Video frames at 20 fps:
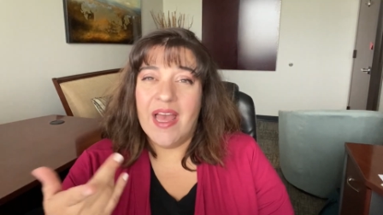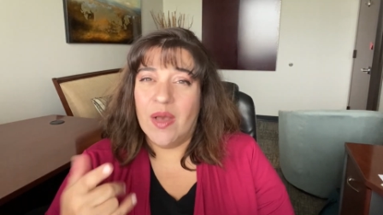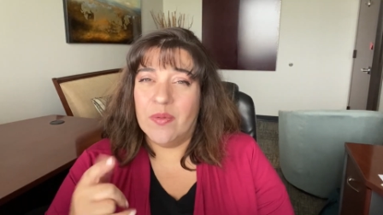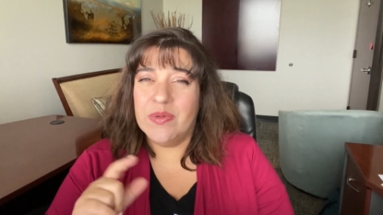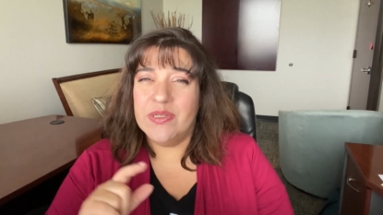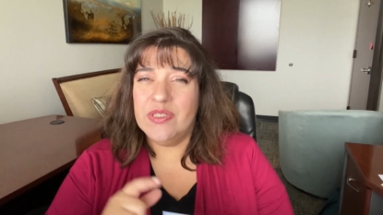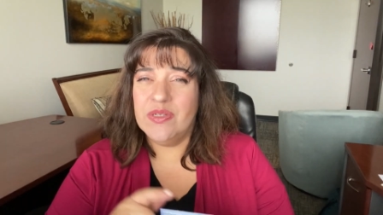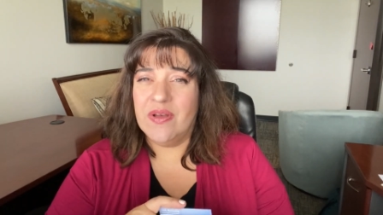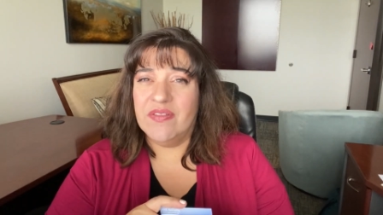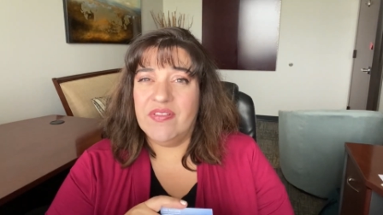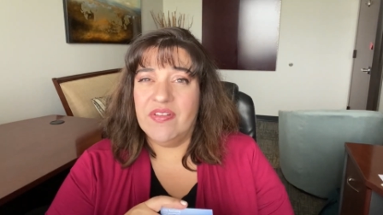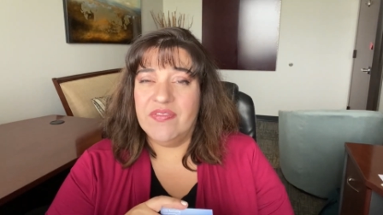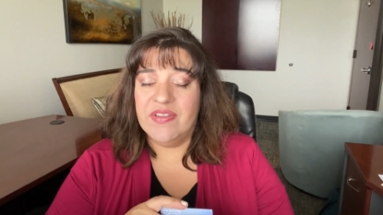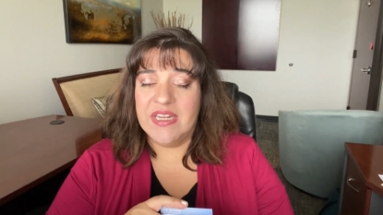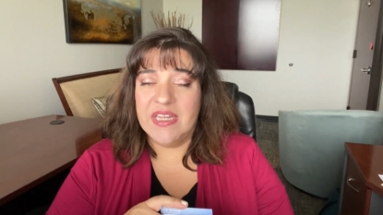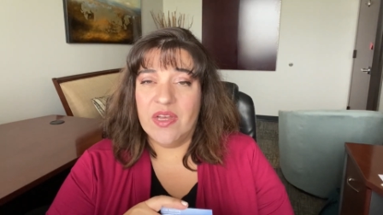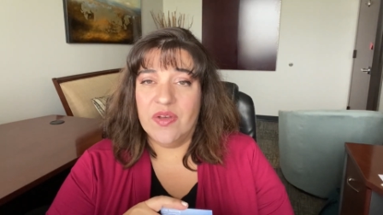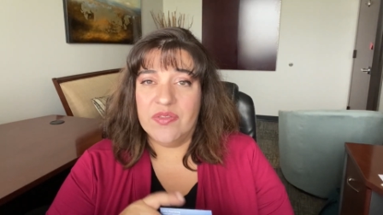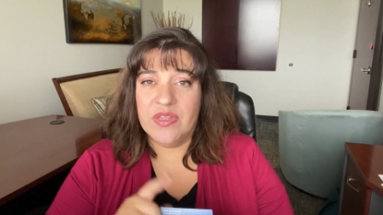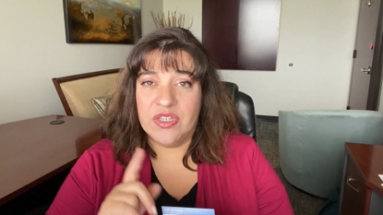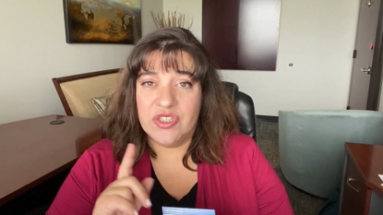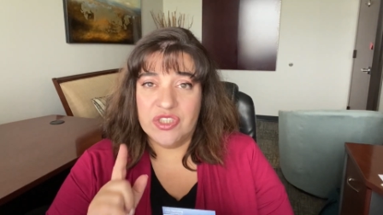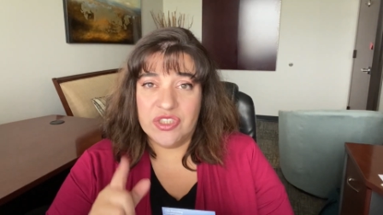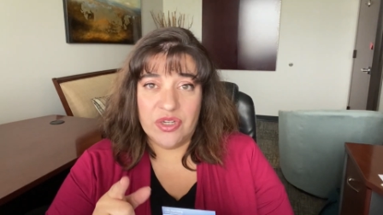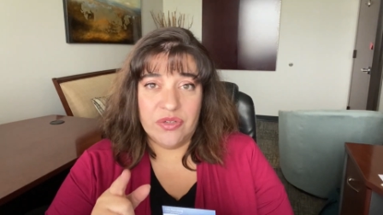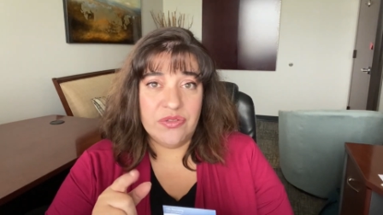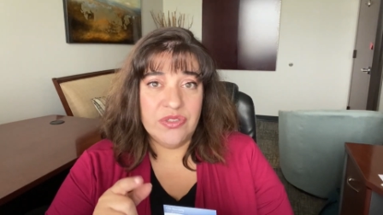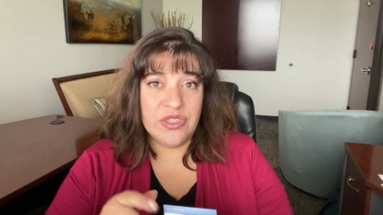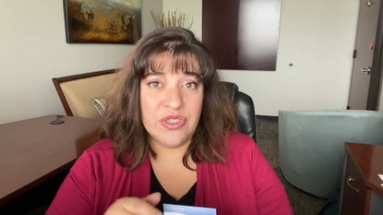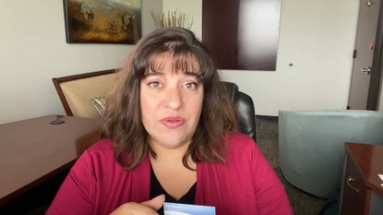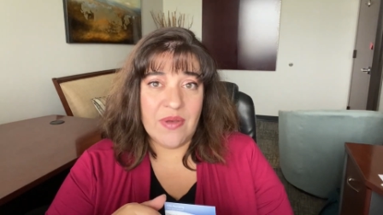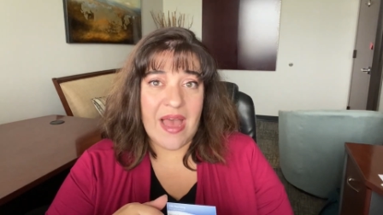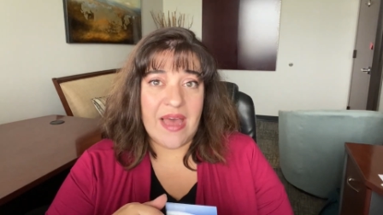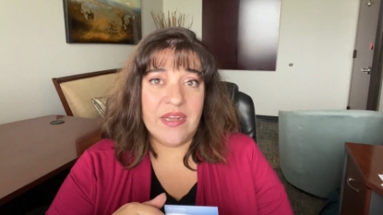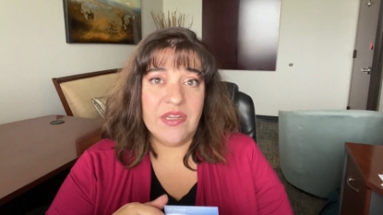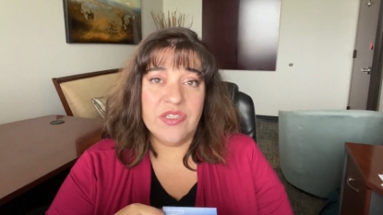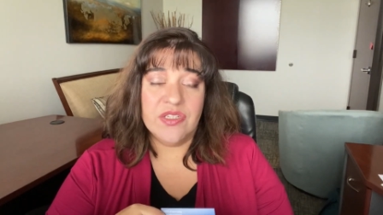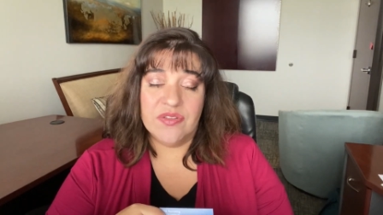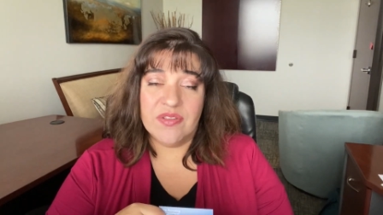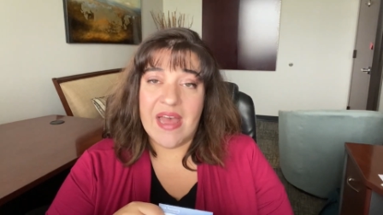And we do have a video that shows you
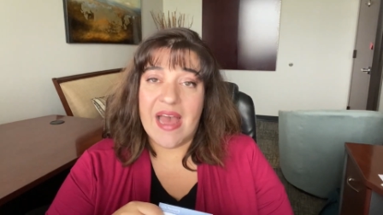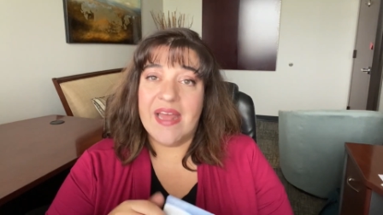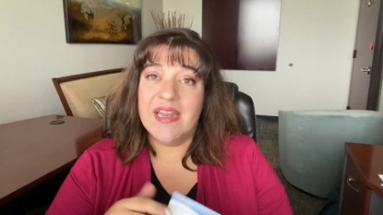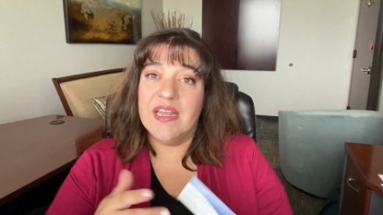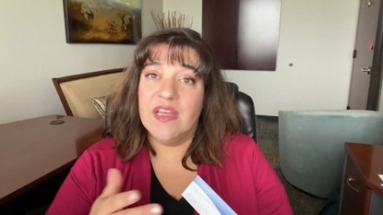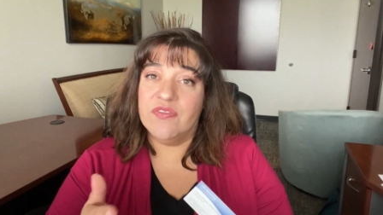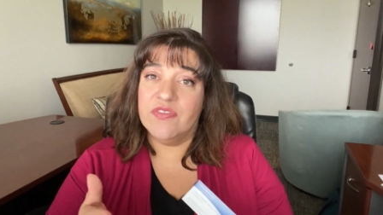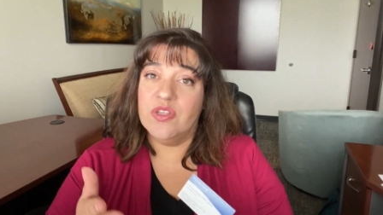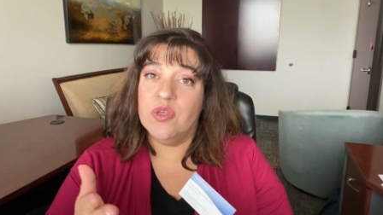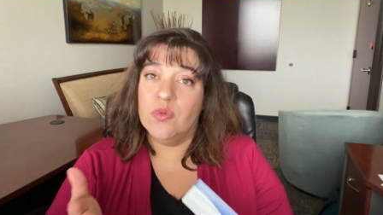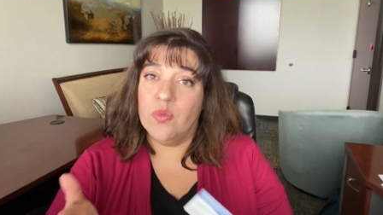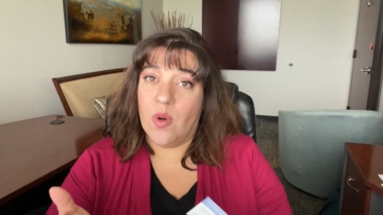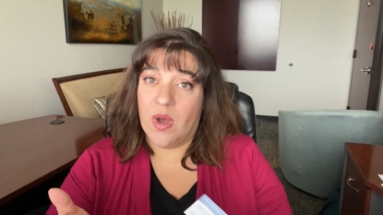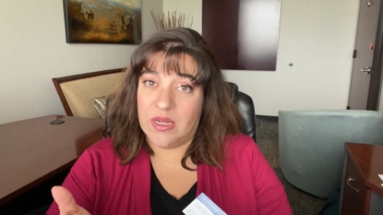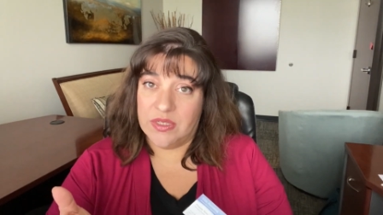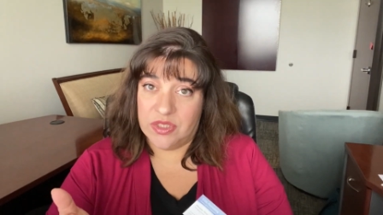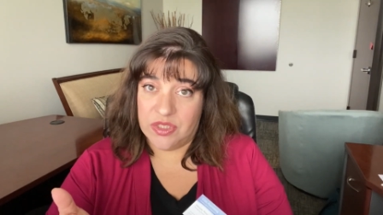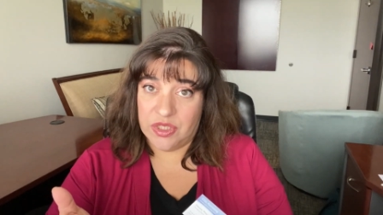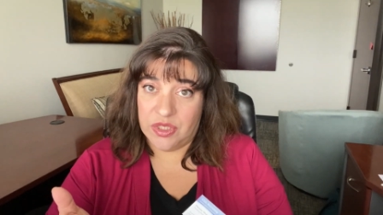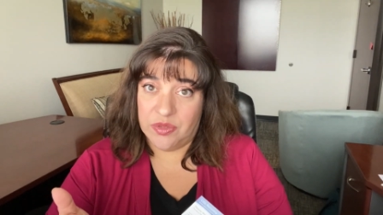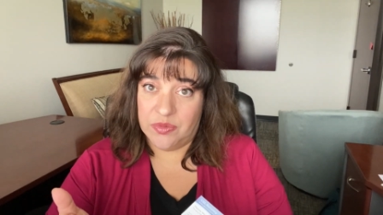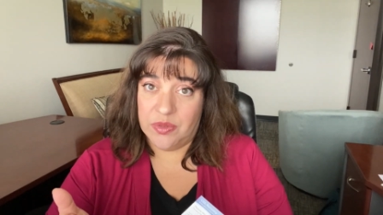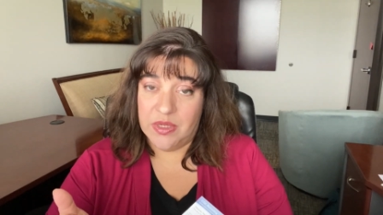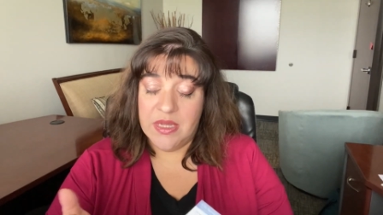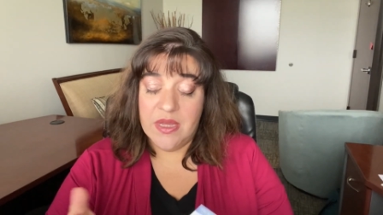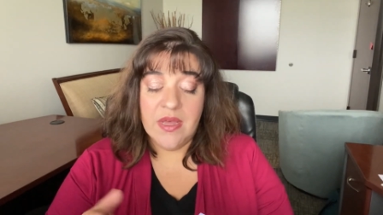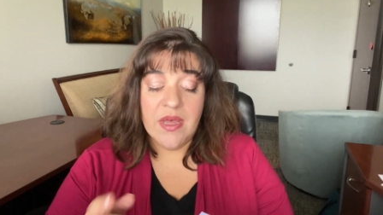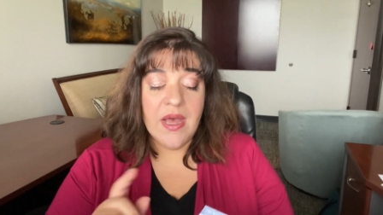how to do that if you want to.